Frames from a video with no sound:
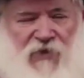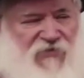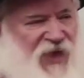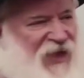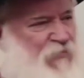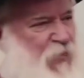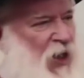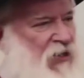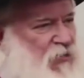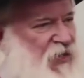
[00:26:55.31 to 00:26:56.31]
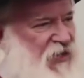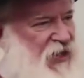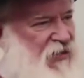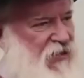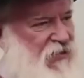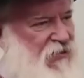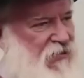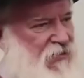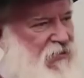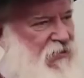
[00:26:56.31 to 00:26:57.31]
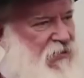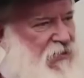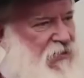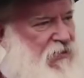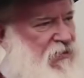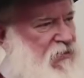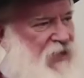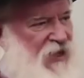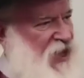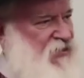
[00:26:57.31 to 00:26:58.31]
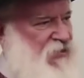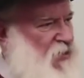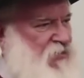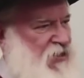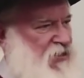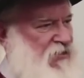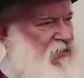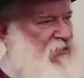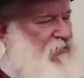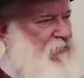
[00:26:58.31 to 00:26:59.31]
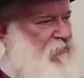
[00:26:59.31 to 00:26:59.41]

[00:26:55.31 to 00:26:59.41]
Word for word: of that part within us that has no needs.